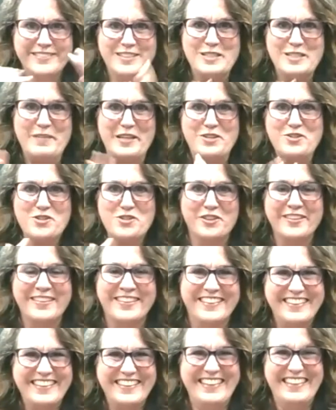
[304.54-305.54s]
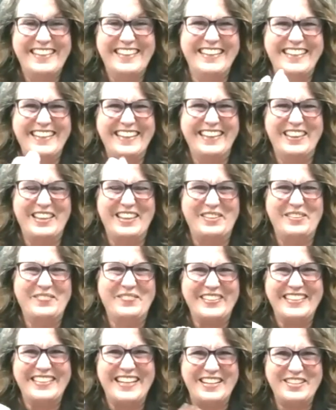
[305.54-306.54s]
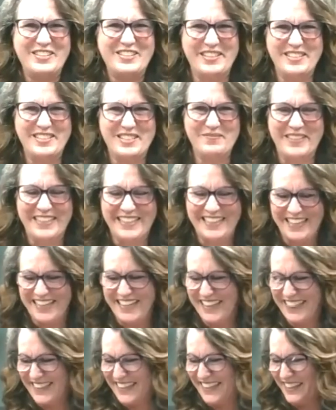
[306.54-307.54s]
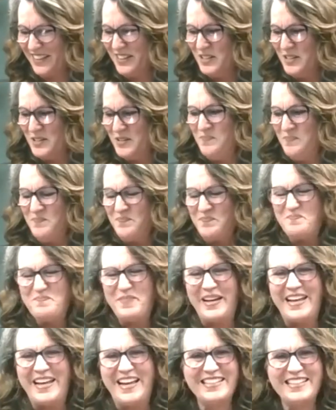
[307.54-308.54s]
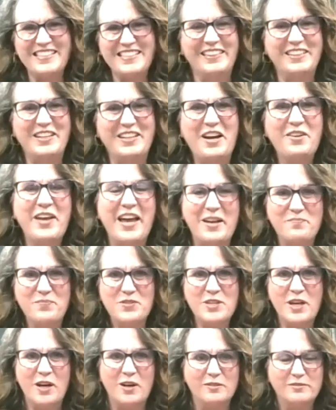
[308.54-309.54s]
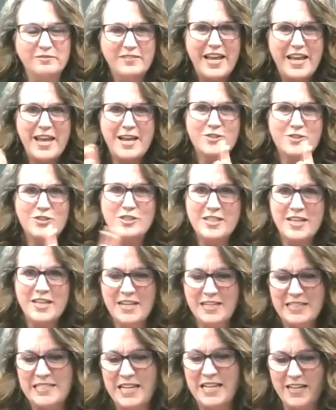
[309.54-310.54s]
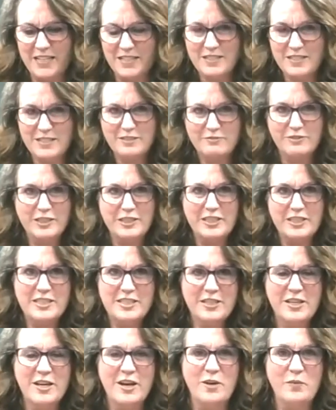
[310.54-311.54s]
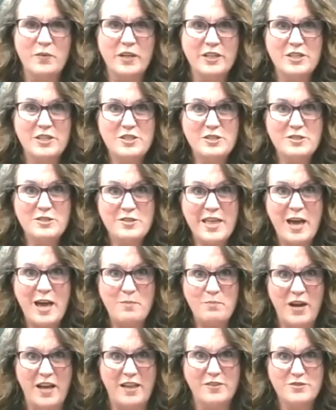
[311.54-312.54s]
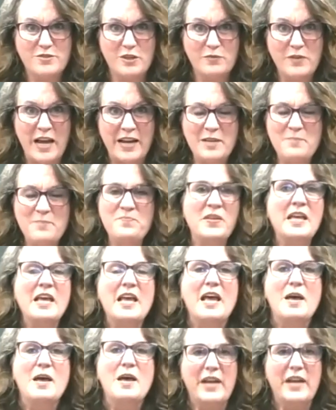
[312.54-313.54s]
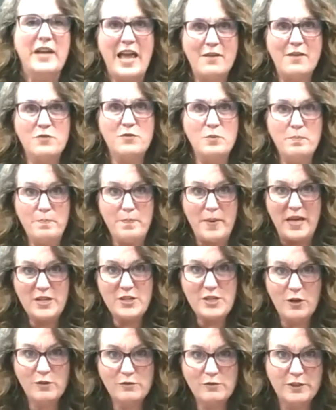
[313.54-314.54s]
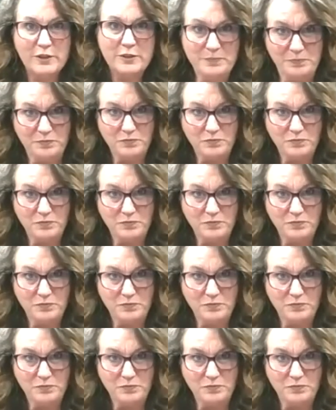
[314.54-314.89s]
let's make sure that, that we're not transmitting anything by accident. Okay, so hands are sanitized. We're good to go. We're going to do that breath. So ready? I'm going to have you bend over.